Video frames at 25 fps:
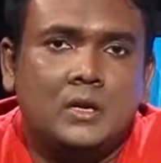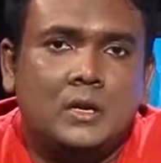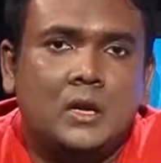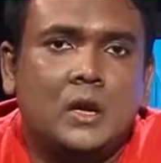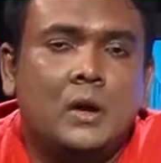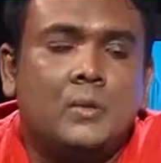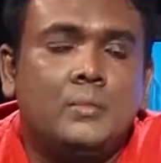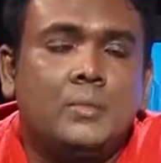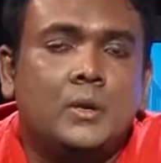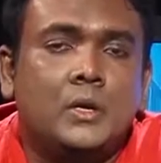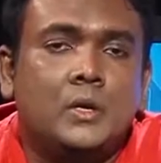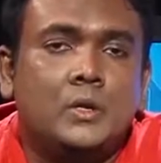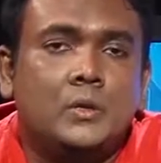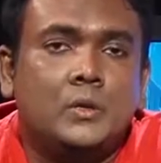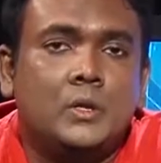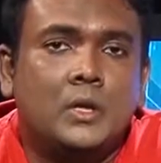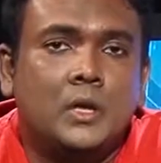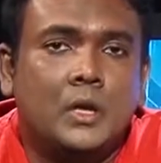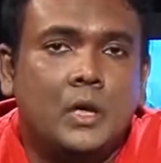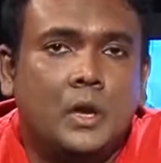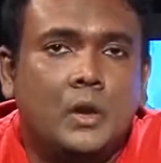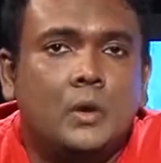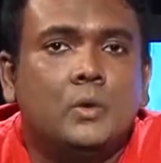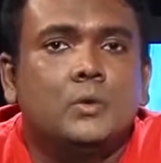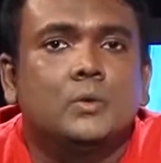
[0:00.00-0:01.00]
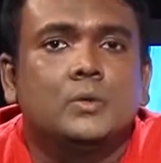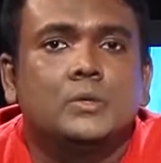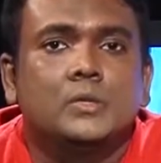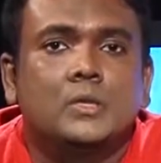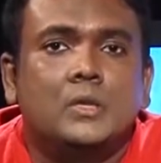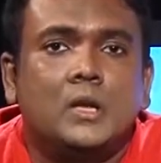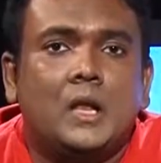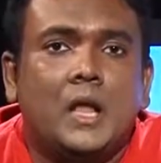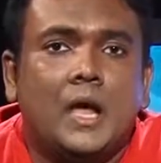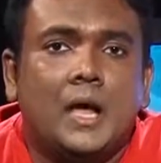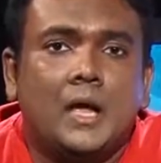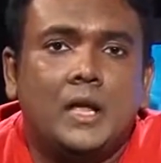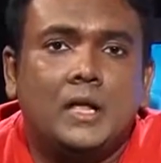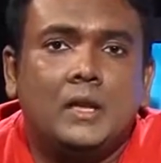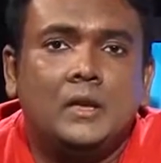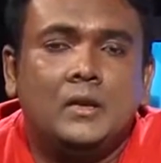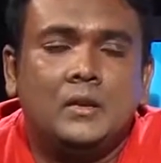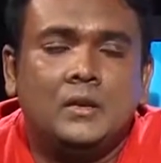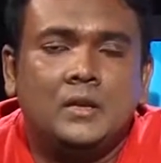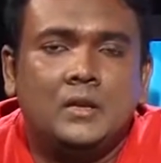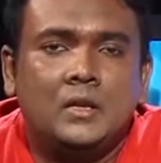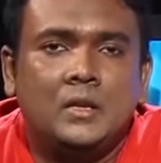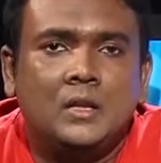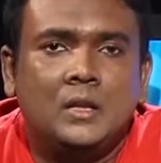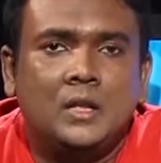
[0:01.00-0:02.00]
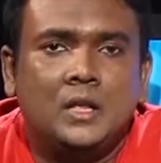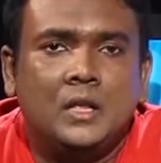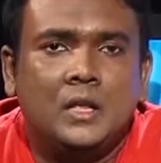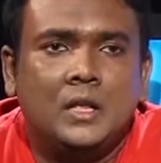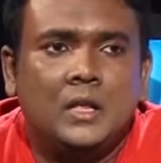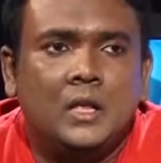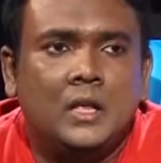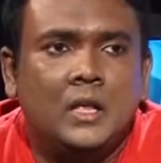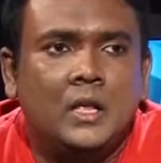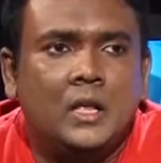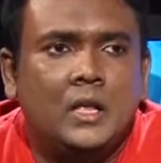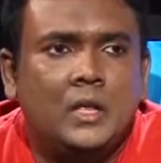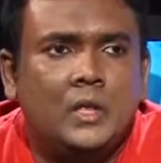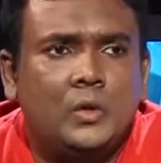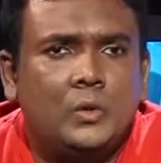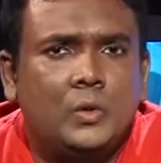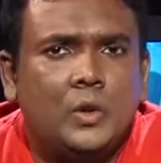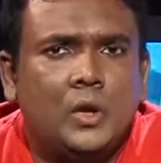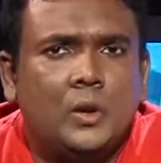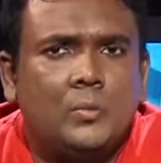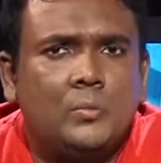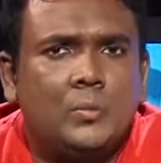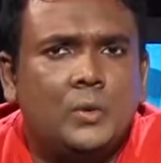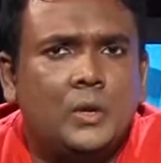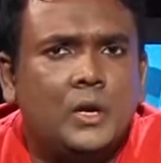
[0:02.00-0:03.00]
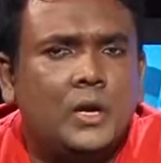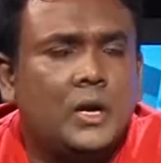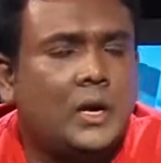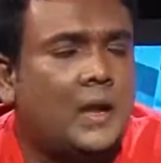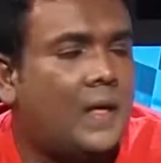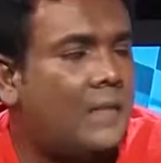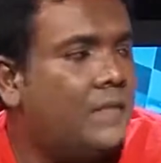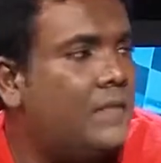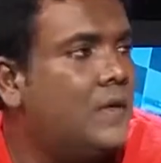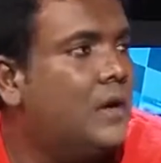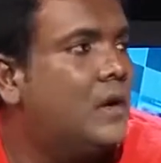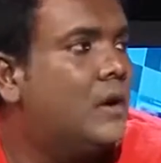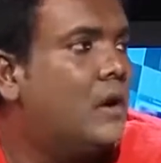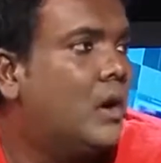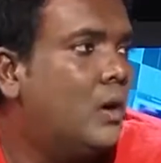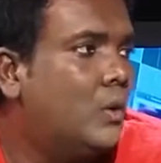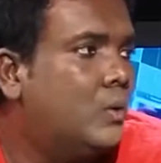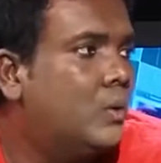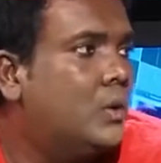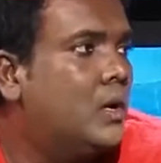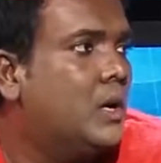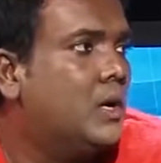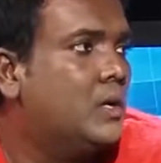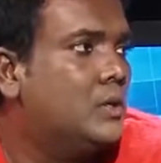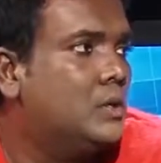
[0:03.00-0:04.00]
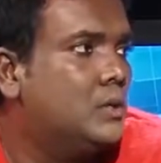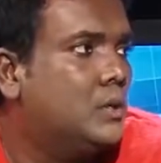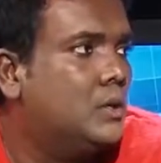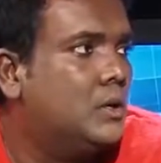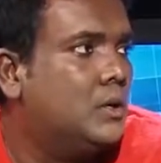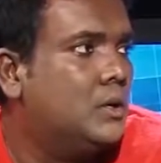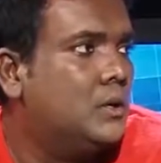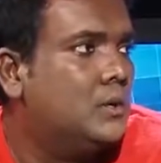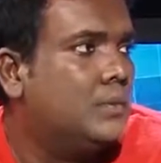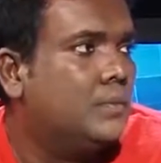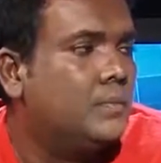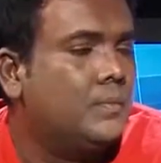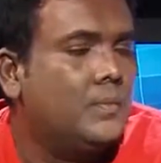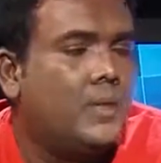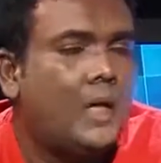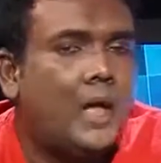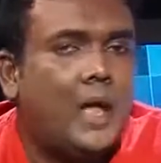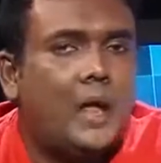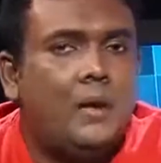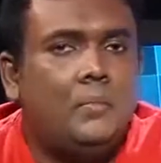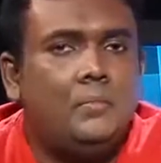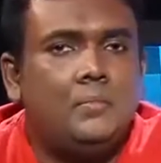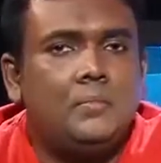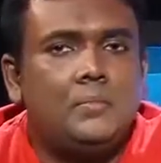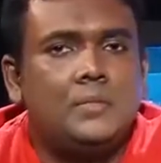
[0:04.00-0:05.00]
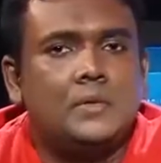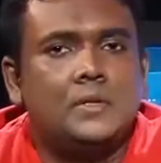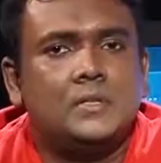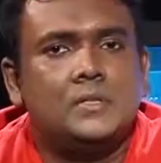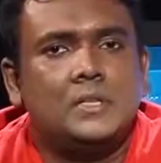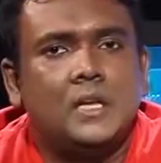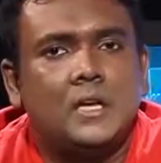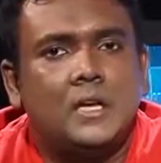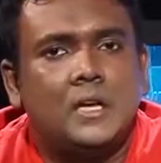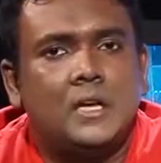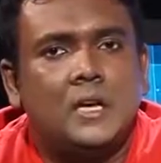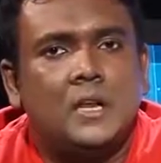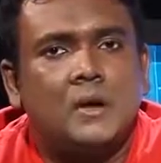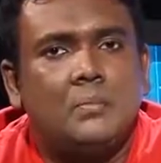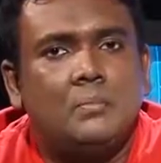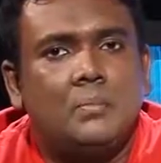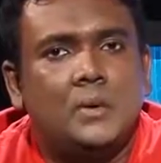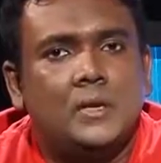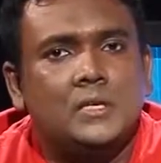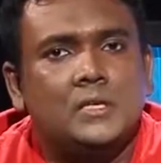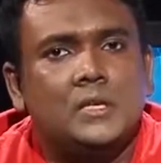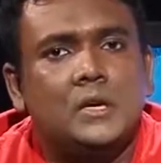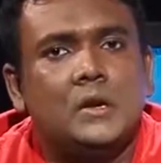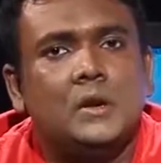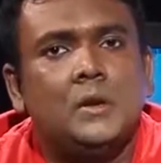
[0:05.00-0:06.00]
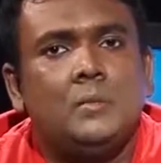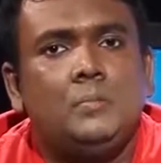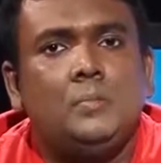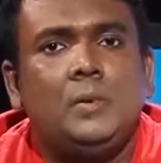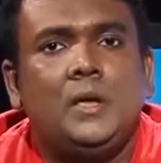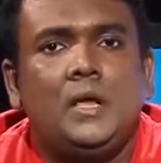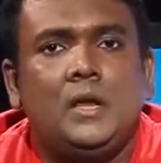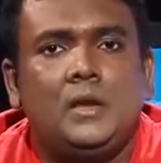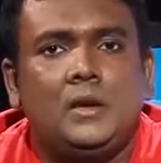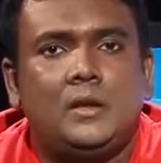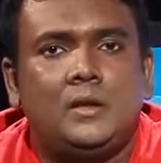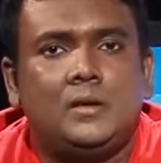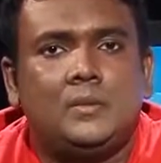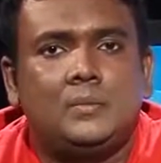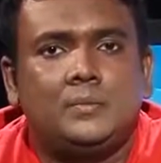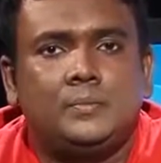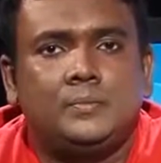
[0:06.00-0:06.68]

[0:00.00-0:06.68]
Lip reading: it come into the yellow line, you can put another route actually and set it up as a repeater.